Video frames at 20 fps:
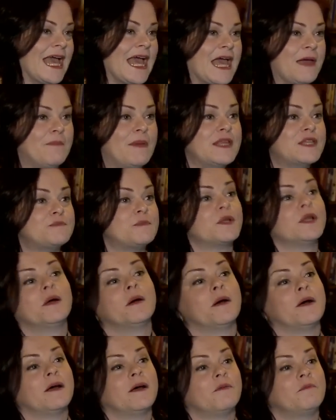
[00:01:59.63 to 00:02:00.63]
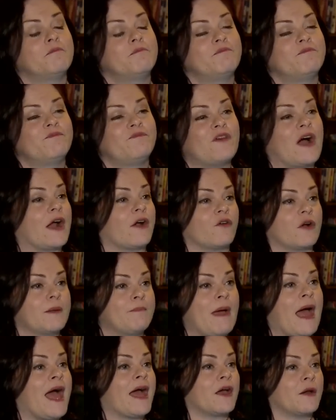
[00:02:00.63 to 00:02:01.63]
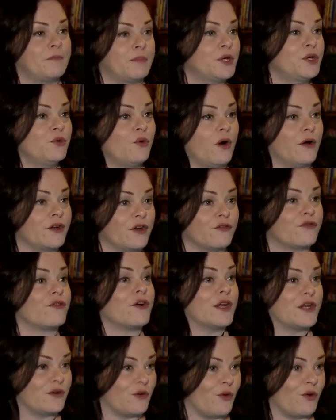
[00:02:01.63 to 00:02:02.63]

it beats put a uh, fiery bag of poo on your front